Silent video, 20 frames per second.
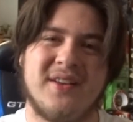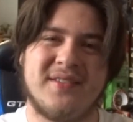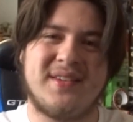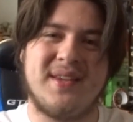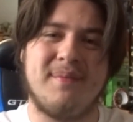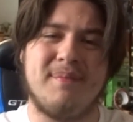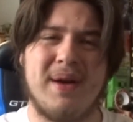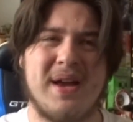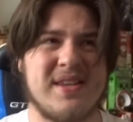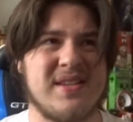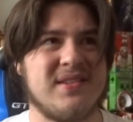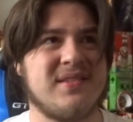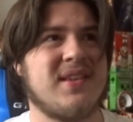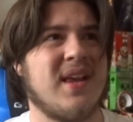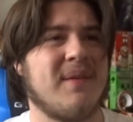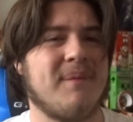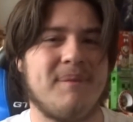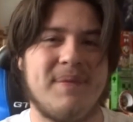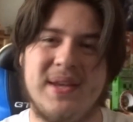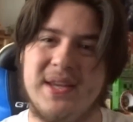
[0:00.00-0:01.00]
just imagine
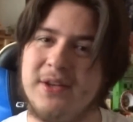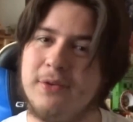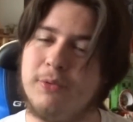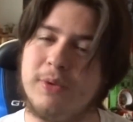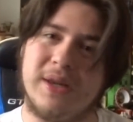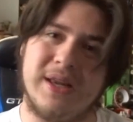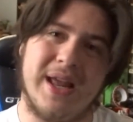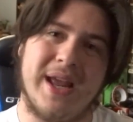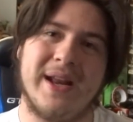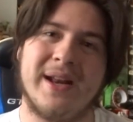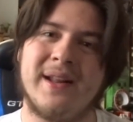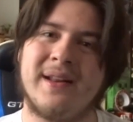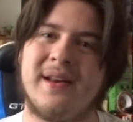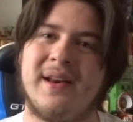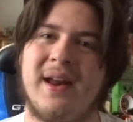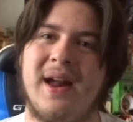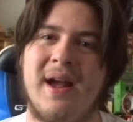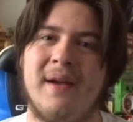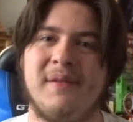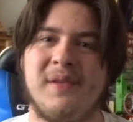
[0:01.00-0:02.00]
them being related
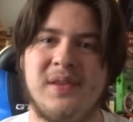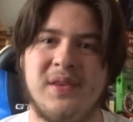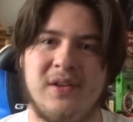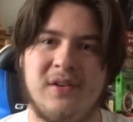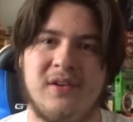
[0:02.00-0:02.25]
and having